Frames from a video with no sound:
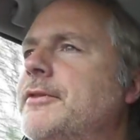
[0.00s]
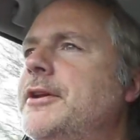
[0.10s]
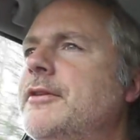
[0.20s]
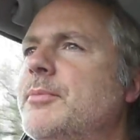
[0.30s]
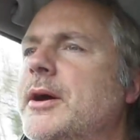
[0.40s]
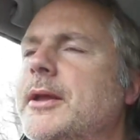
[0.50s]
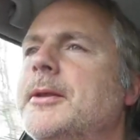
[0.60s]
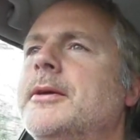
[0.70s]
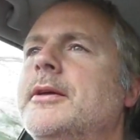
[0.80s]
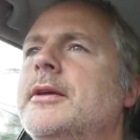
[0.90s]
friend of mine
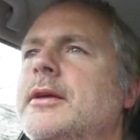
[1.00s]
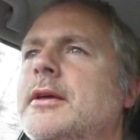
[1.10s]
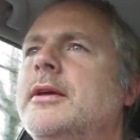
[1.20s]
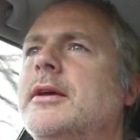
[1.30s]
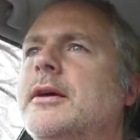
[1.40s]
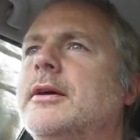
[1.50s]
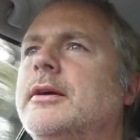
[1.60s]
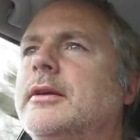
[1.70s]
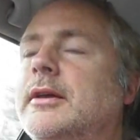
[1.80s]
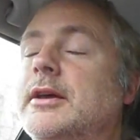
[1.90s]

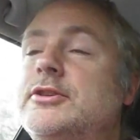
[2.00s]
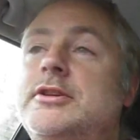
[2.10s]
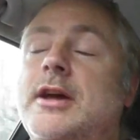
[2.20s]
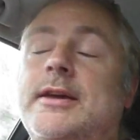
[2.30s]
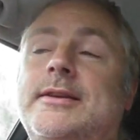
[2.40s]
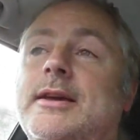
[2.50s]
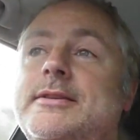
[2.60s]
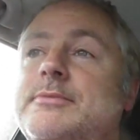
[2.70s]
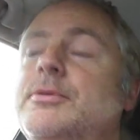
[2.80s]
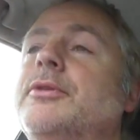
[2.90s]
had actually died
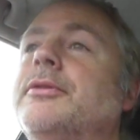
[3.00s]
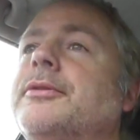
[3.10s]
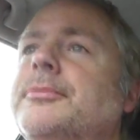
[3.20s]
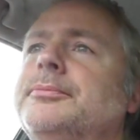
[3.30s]
last month.